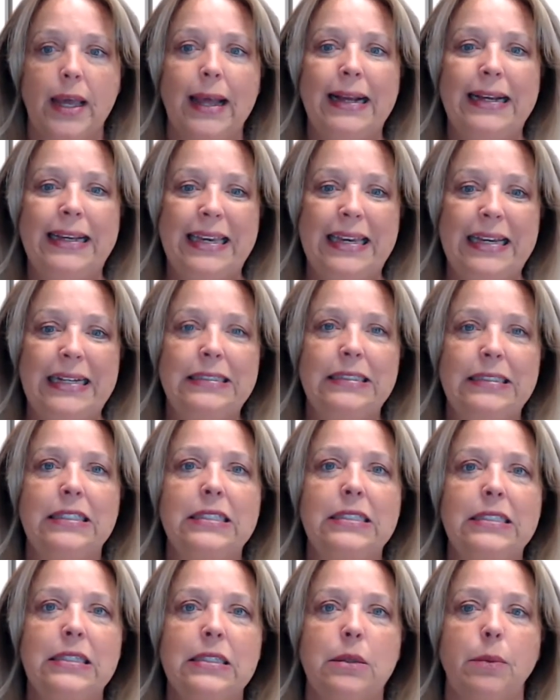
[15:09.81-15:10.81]
Again,
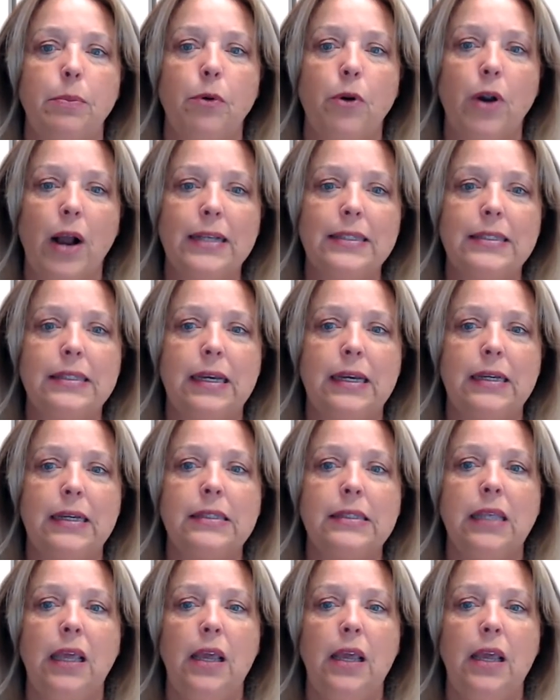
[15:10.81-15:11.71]
this is a process